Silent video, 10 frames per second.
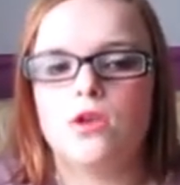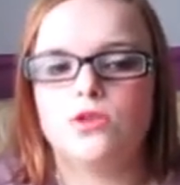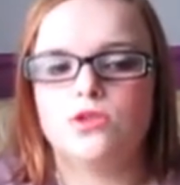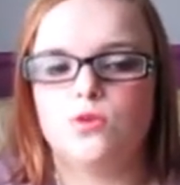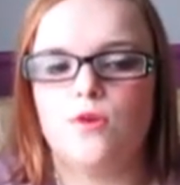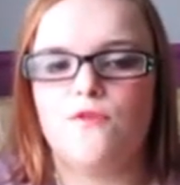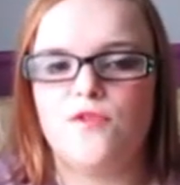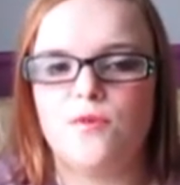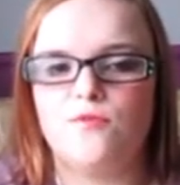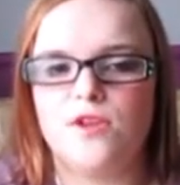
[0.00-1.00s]
sort of
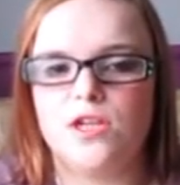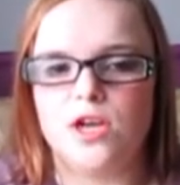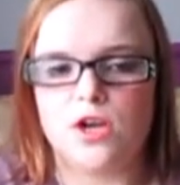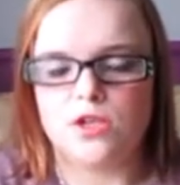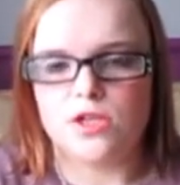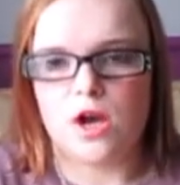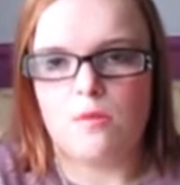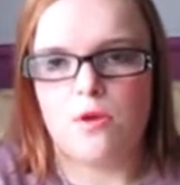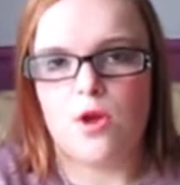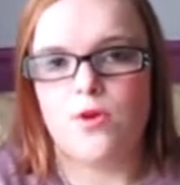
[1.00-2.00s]
film videos,
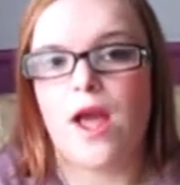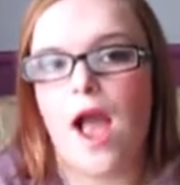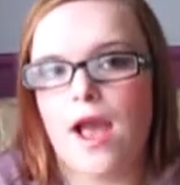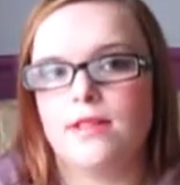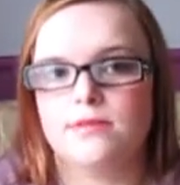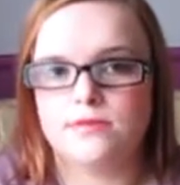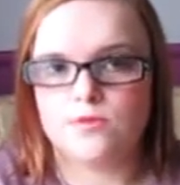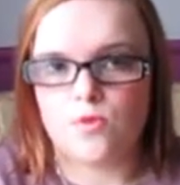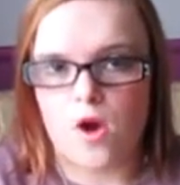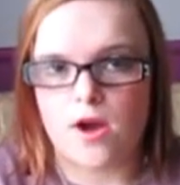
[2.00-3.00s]
upload and
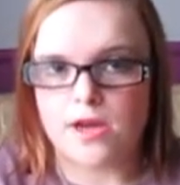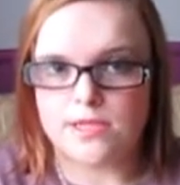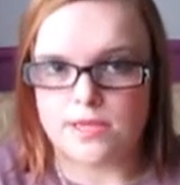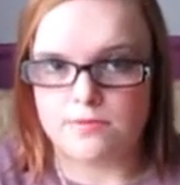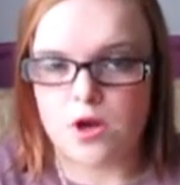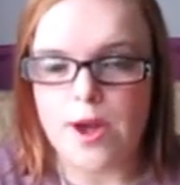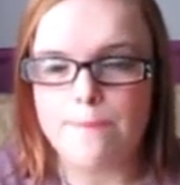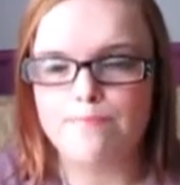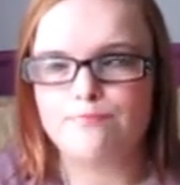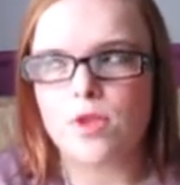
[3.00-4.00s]
work at the same time.
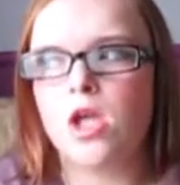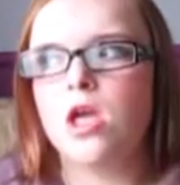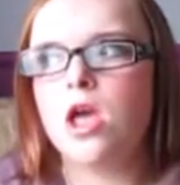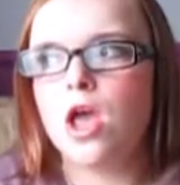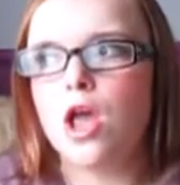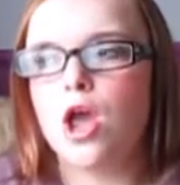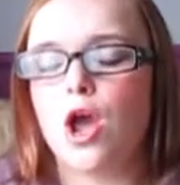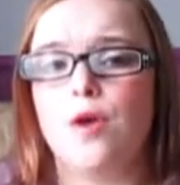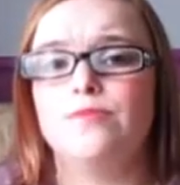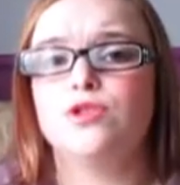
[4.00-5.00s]

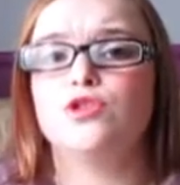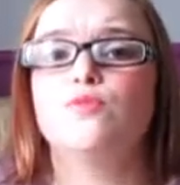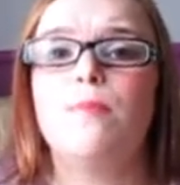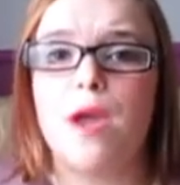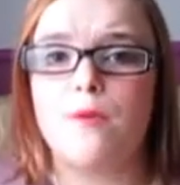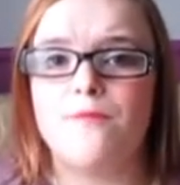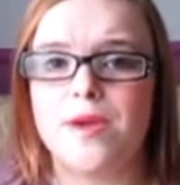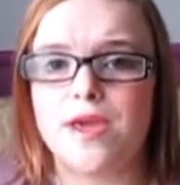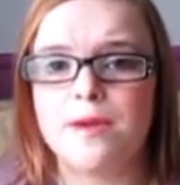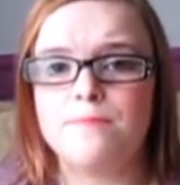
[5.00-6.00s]
So just bear with
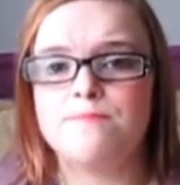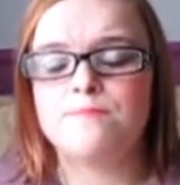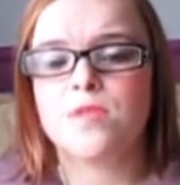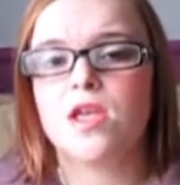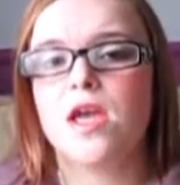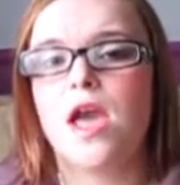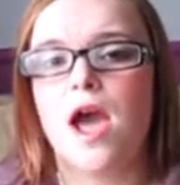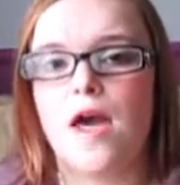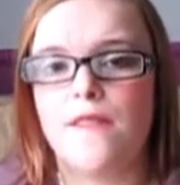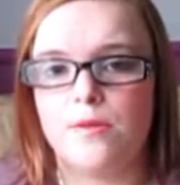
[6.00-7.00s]
me
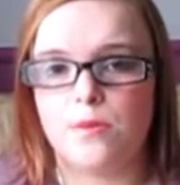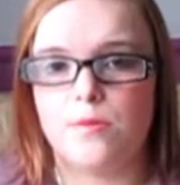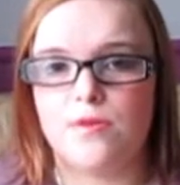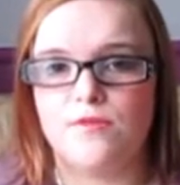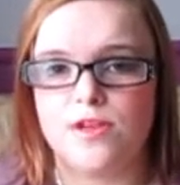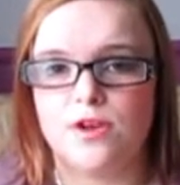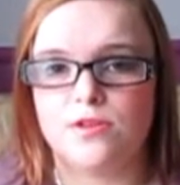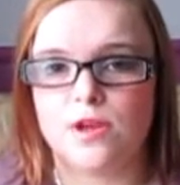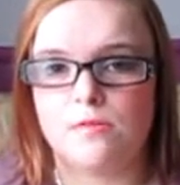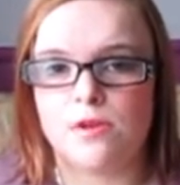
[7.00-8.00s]
and there will be videos
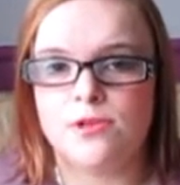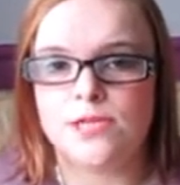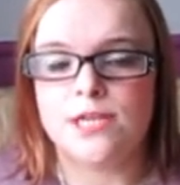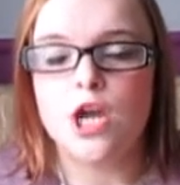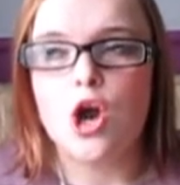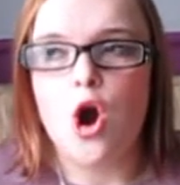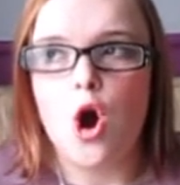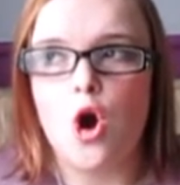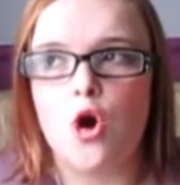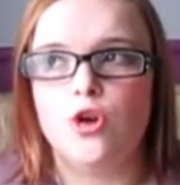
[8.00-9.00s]
uploading
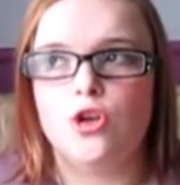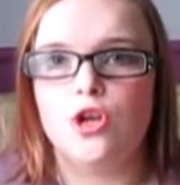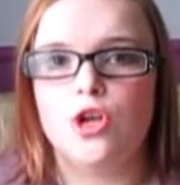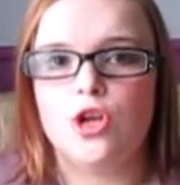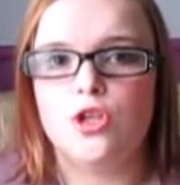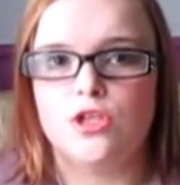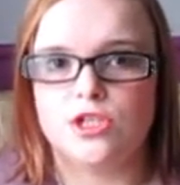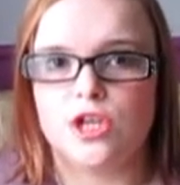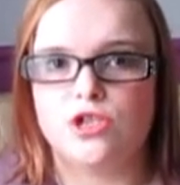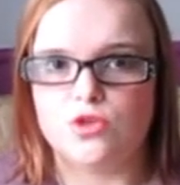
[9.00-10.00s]
on the
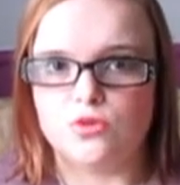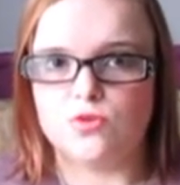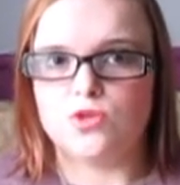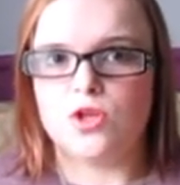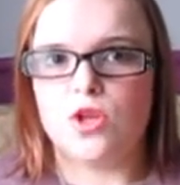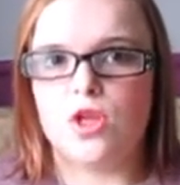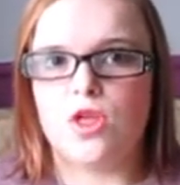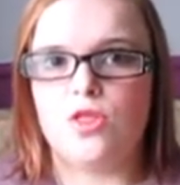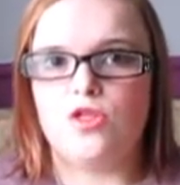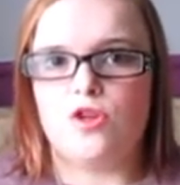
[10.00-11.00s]
schedules
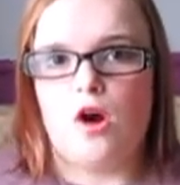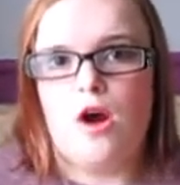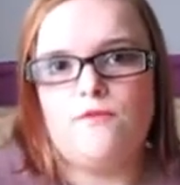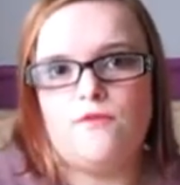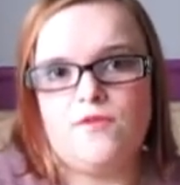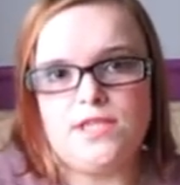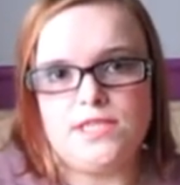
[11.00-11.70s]
that I've already